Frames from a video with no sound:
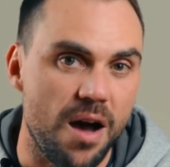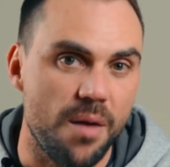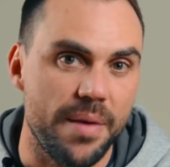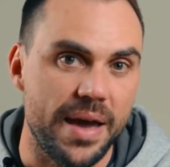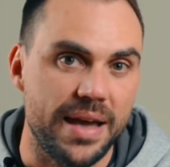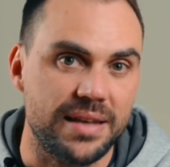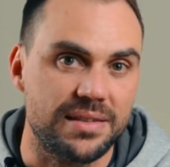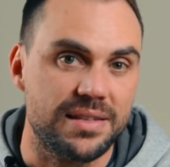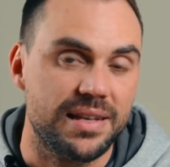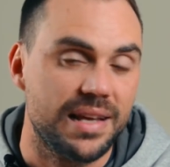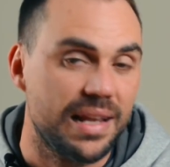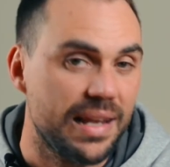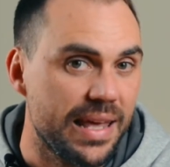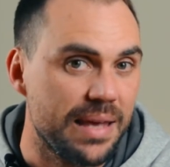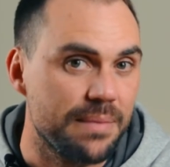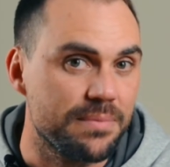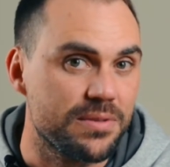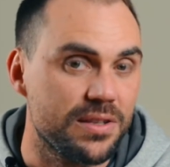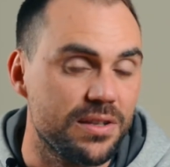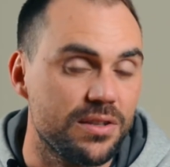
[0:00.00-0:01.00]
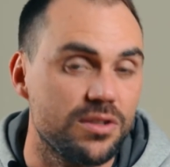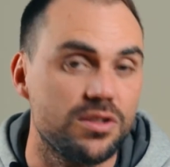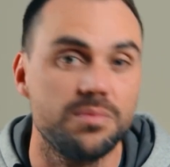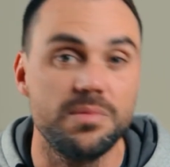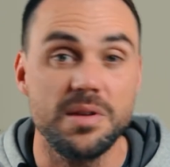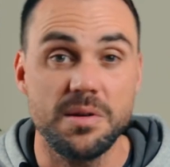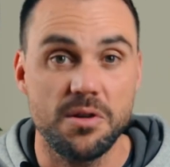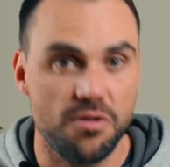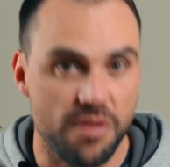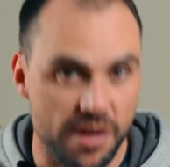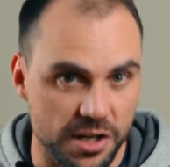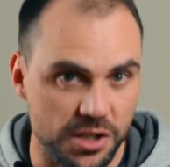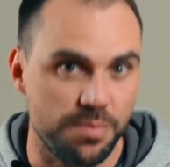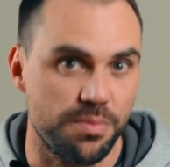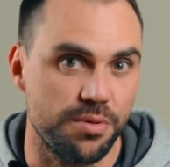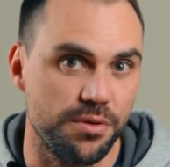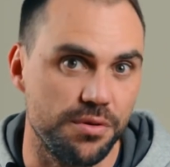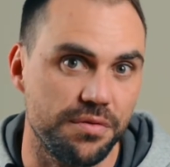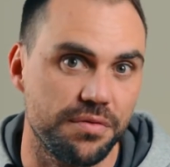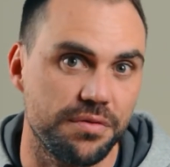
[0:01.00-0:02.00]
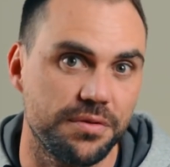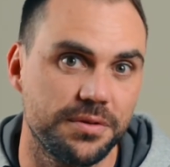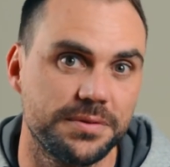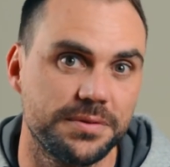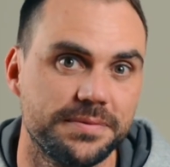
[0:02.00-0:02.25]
banks claims to be crush-proof.